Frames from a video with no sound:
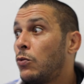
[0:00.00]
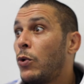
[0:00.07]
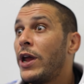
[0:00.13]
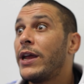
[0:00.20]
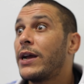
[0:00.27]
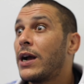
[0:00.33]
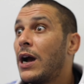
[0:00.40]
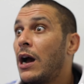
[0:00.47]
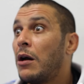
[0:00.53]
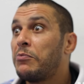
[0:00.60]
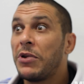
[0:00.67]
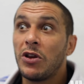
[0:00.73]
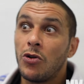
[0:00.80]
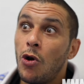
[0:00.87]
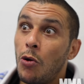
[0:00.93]
wake up
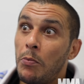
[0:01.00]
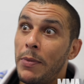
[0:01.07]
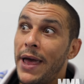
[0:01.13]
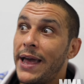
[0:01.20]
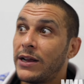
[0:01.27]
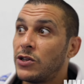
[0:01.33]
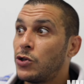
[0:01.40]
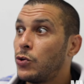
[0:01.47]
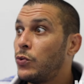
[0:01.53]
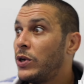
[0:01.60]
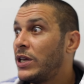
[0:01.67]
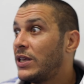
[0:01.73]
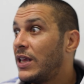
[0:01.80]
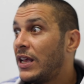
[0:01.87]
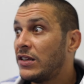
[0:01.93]
and go back to
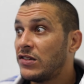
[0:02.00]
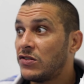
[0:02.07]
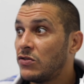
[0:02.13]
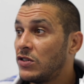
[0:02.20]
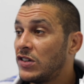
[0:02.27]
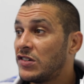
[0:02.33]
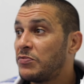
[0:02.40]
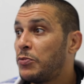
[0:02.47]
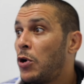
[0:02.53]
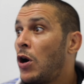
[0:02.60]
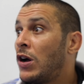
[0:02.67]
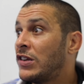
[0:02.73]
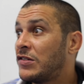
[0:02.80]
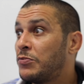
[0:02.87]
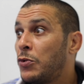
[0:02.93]
it as soon as
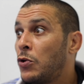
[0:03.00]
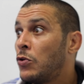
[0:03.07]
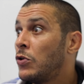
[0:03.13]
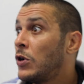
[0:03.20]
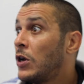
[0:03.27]
possible,